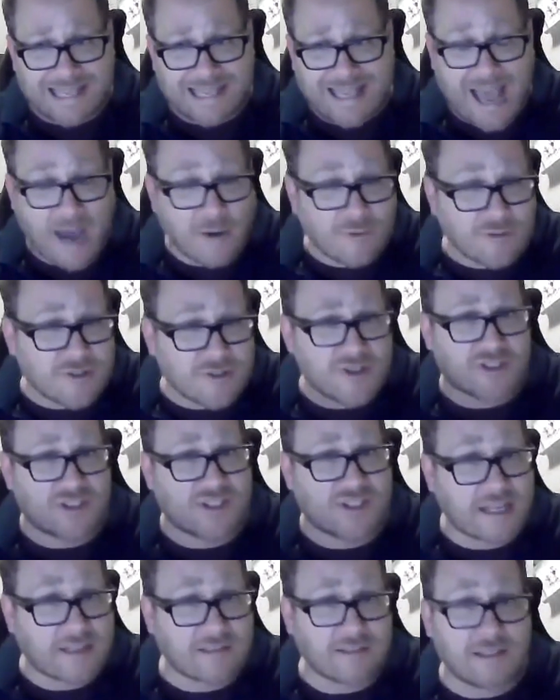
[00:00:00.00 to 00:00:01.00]

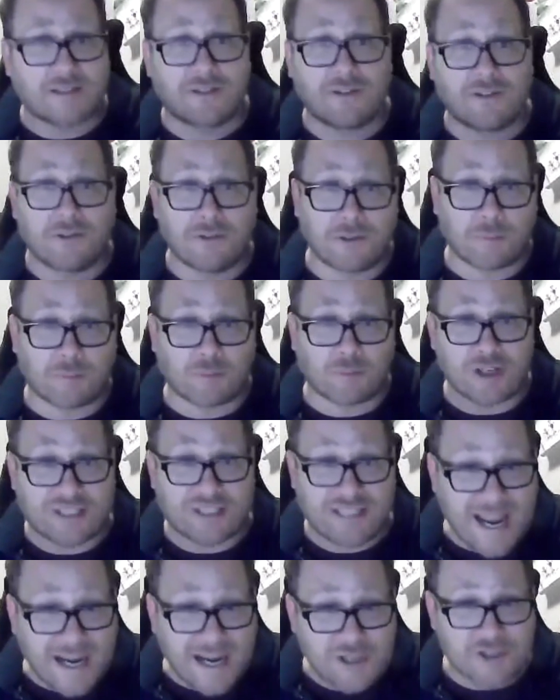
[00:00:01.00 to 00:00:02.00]
counter-cyclical
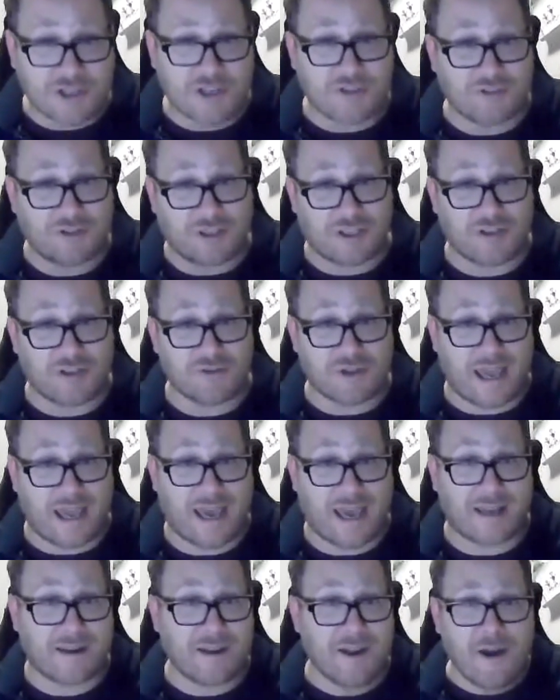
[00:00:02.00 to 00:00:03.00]
protection that you
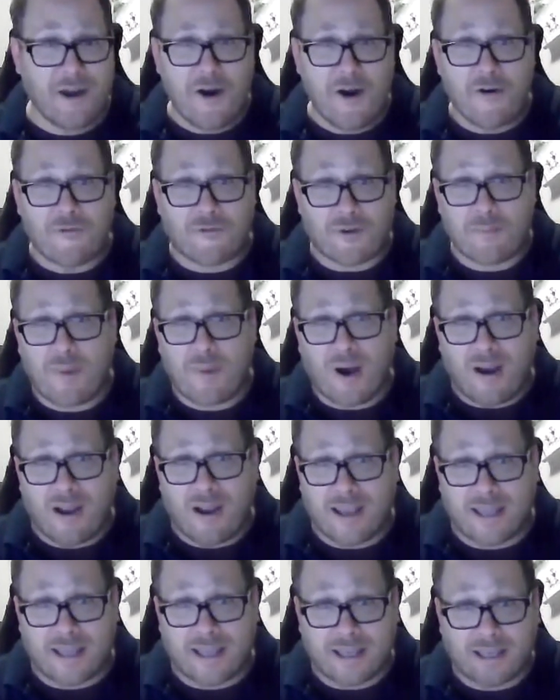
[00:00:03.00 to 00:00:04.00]
get from
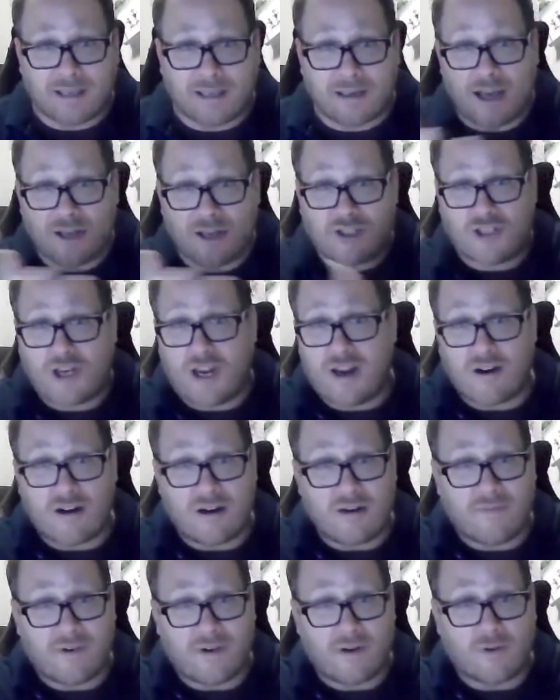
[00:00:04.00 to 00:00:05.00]
buying a share
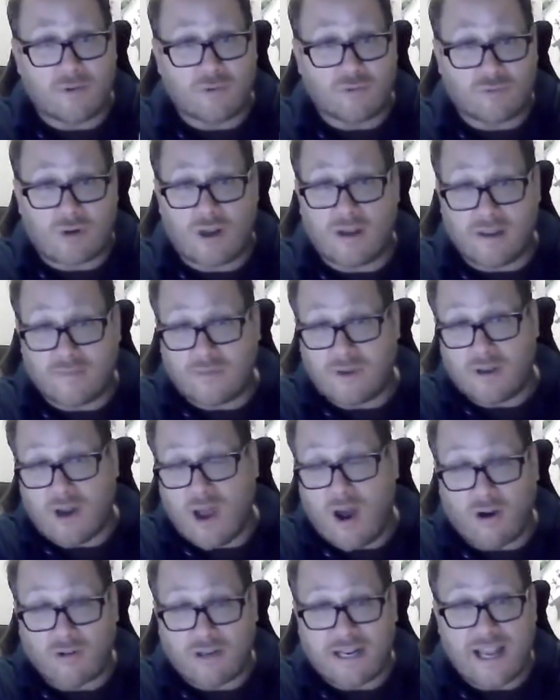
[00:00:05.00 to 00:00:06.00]
of an
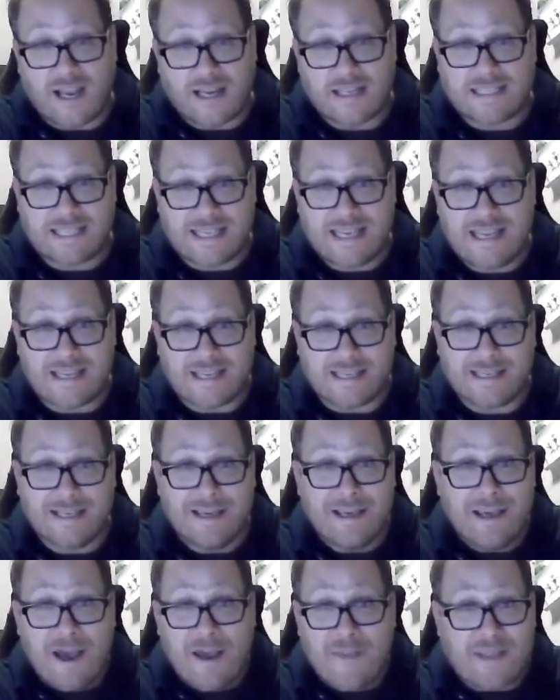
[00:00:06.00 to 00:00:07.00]
REIT
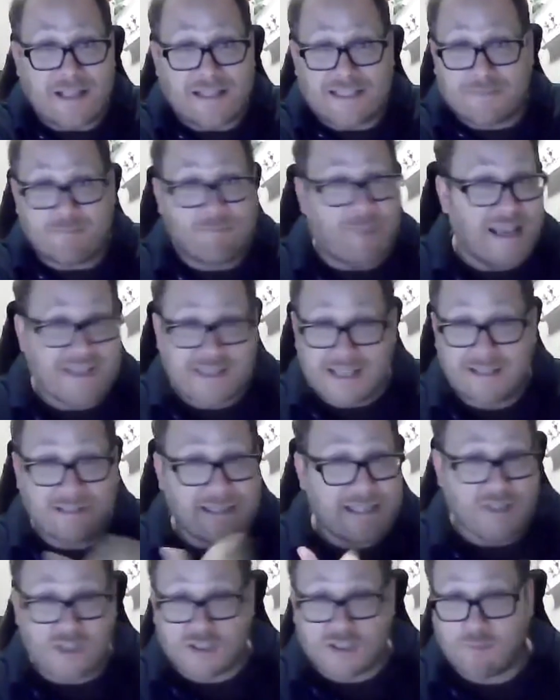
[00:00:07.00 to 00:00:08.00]
that's
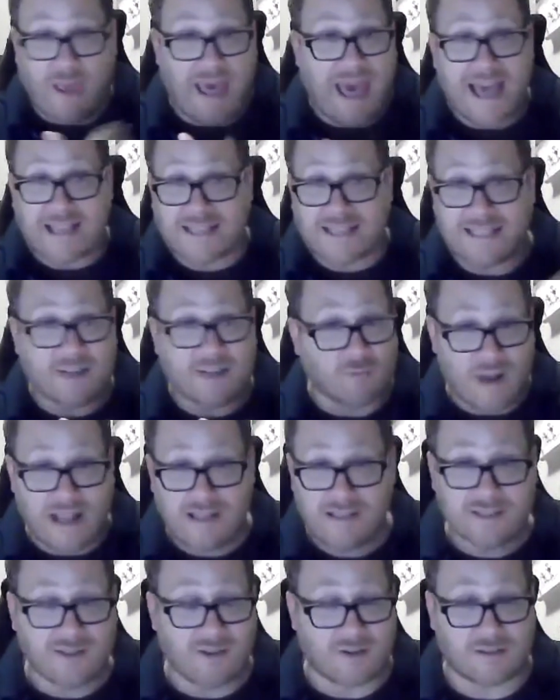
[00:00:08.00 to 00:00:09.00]
basically just passing
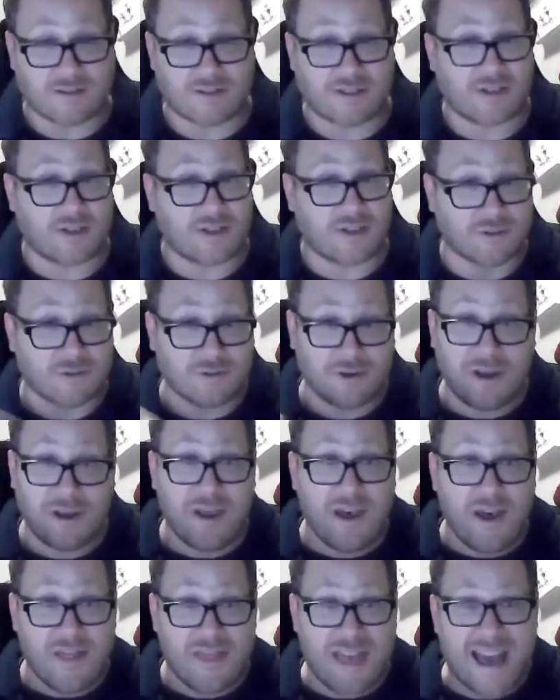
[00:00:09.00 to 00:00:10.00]
rents on to you,
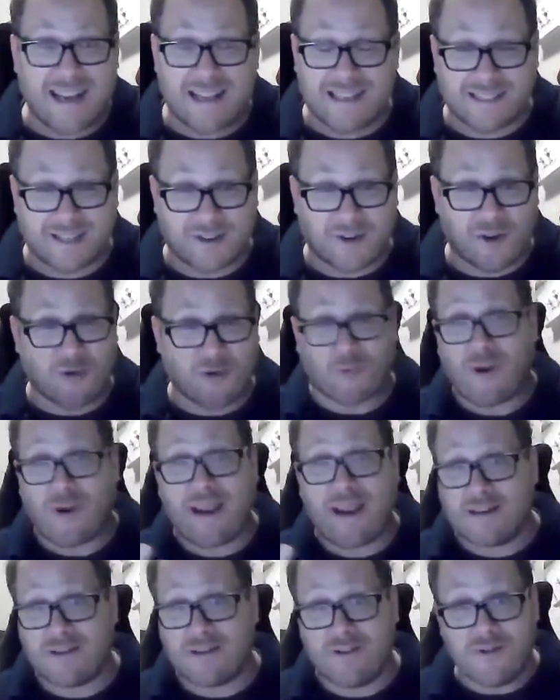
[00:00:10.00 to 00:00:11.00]
that is a
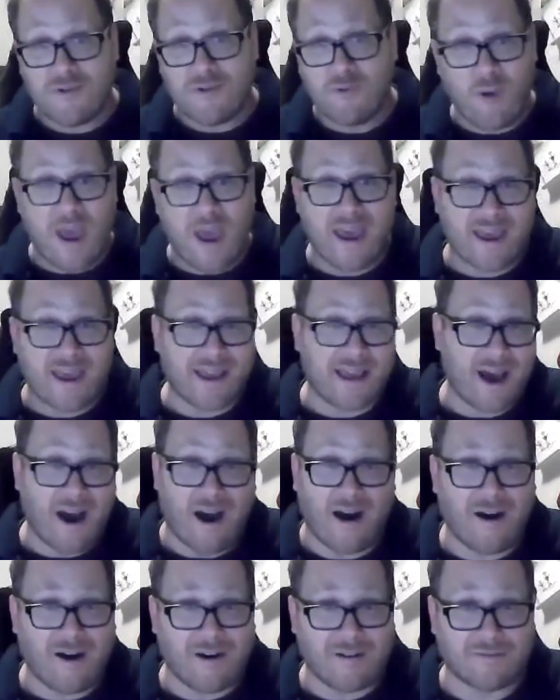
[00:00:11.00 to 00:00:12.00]
great new way
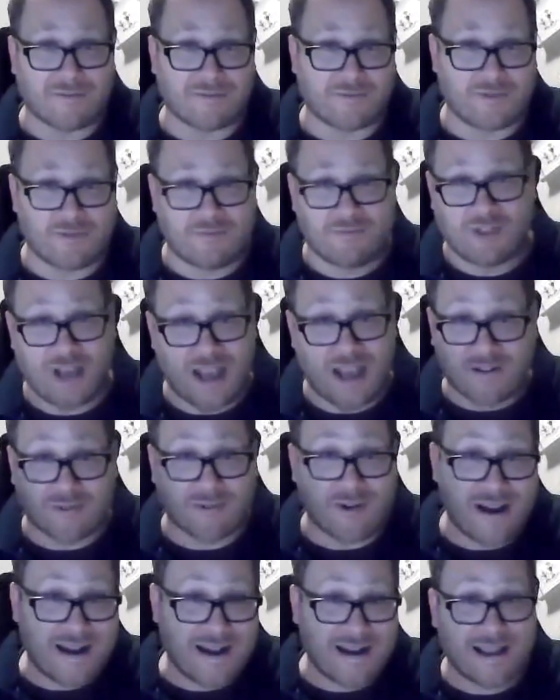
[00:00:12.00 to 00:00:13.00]
of
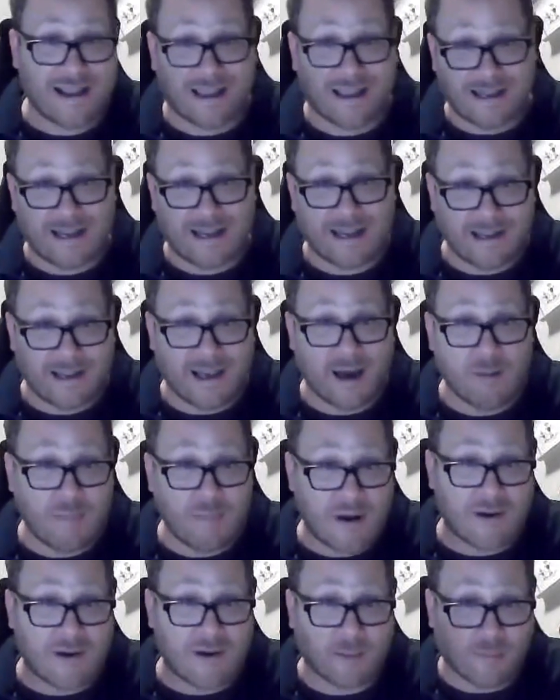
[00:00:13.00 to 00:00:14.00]
generating an
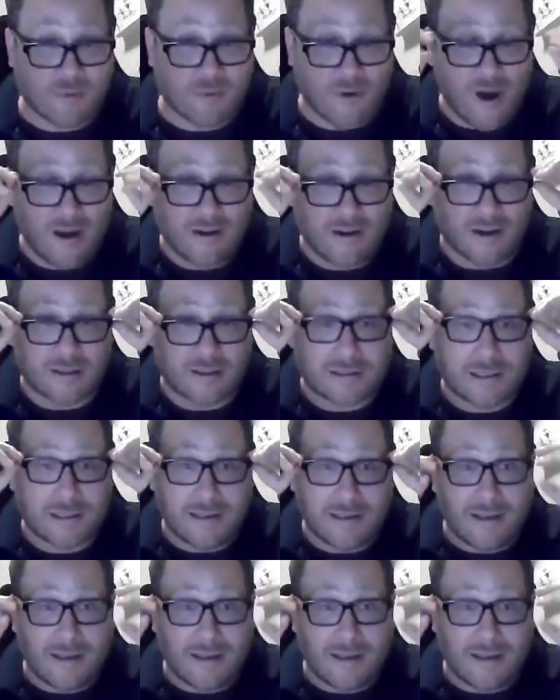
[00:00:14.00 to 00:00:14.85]
income-bearing product